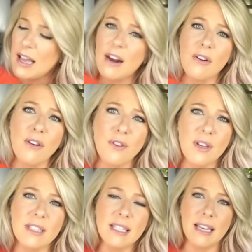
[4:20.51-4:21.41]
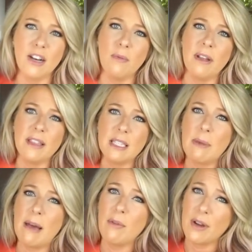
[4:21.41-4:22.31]
I don't know if you can tell, but this
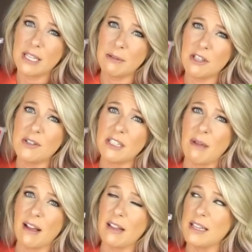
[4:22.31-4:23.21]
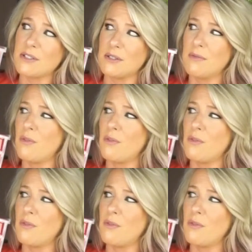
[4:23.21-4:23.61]
bad boy has been used in my classroom